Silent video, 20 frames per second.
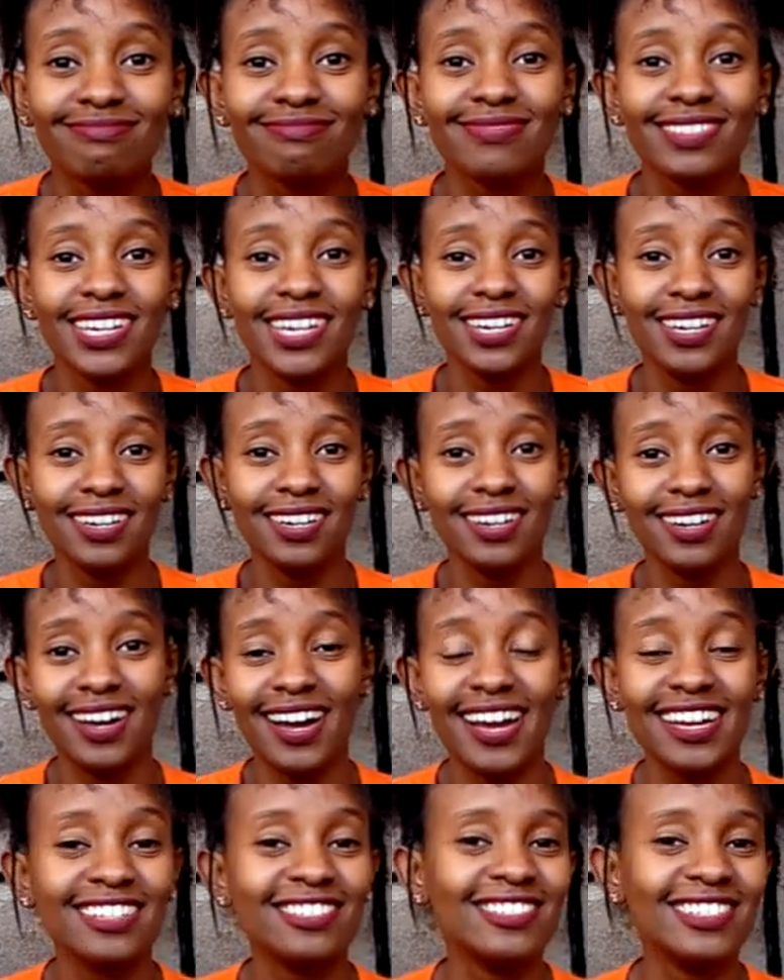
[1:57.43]

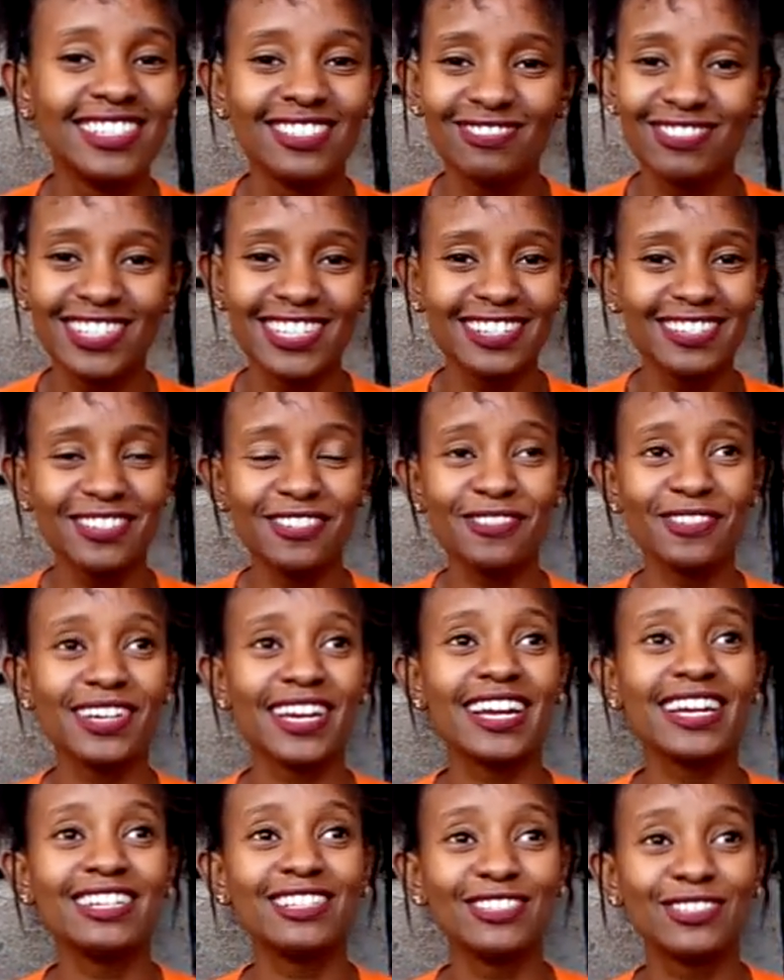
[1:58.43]
I don't even know what
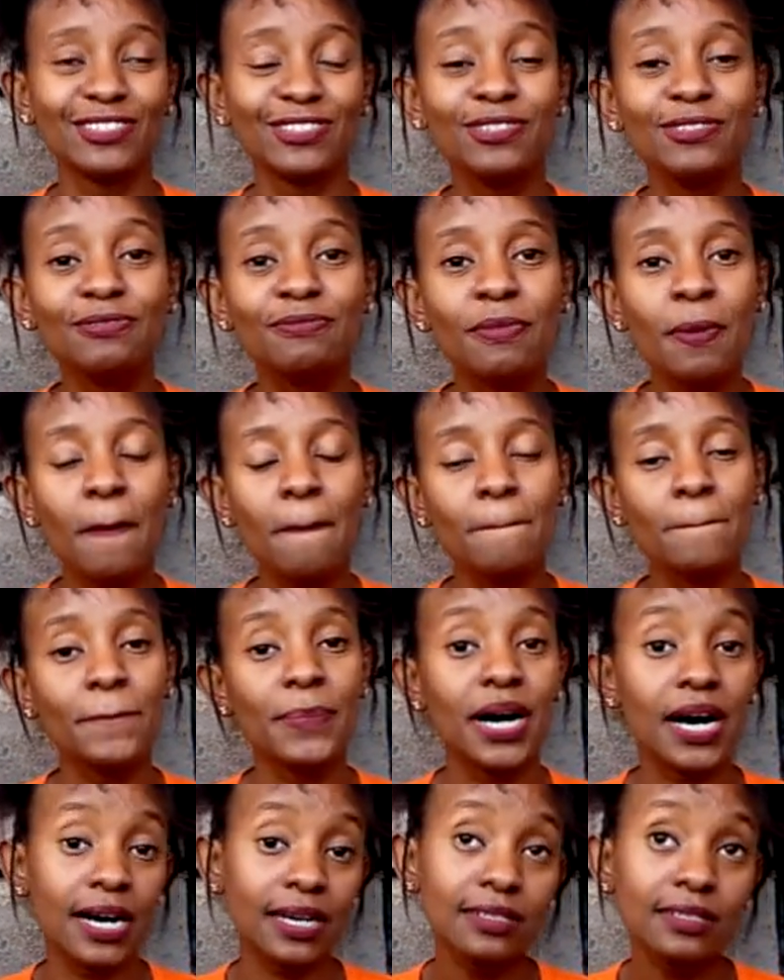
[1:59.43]
I do,
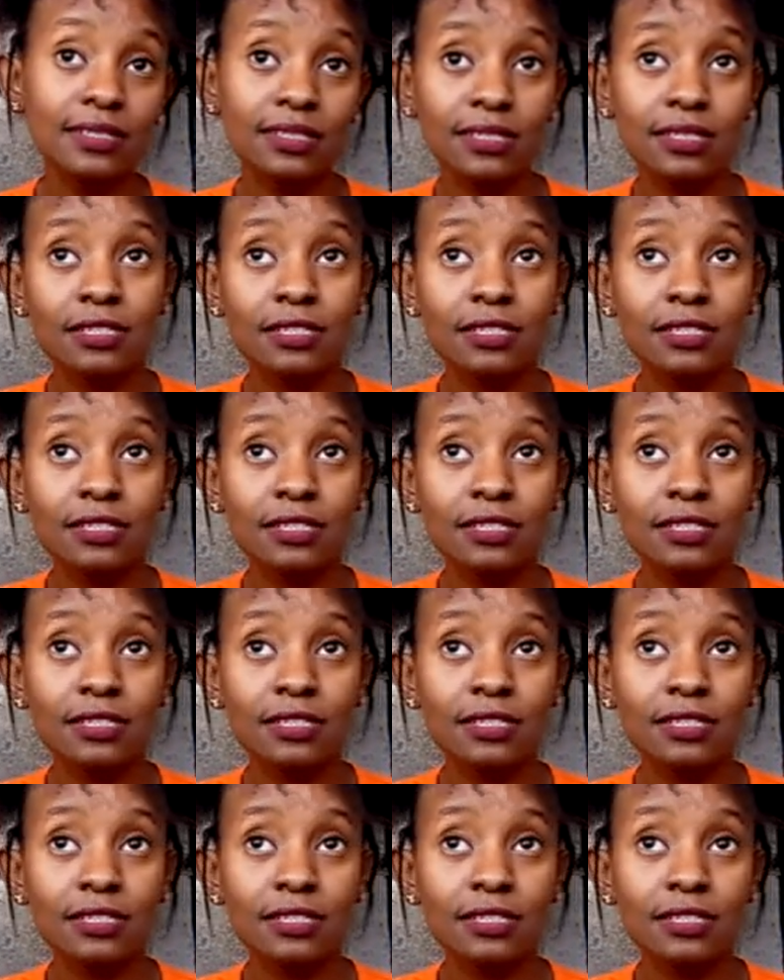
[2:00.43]
but